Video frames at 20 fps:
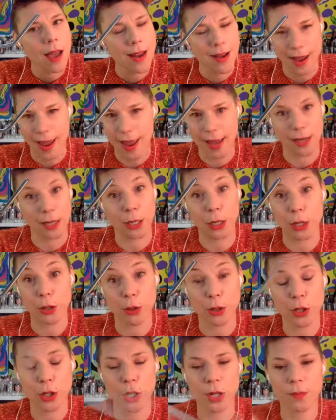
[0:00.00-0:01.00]
an ant
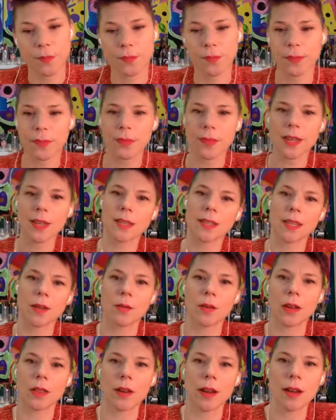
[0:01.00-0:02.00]
luge. Let's see
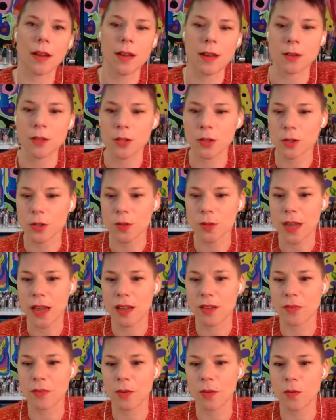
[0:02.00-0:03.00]
what other answers we
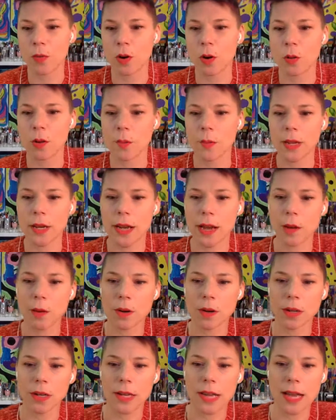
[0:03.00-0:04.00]
have before we meet
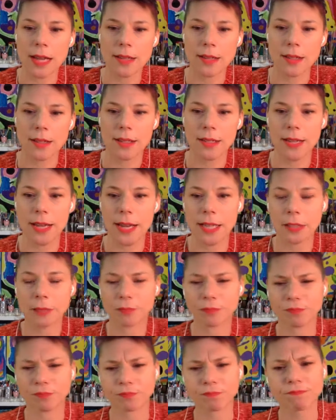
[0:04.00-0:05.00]
our guest today.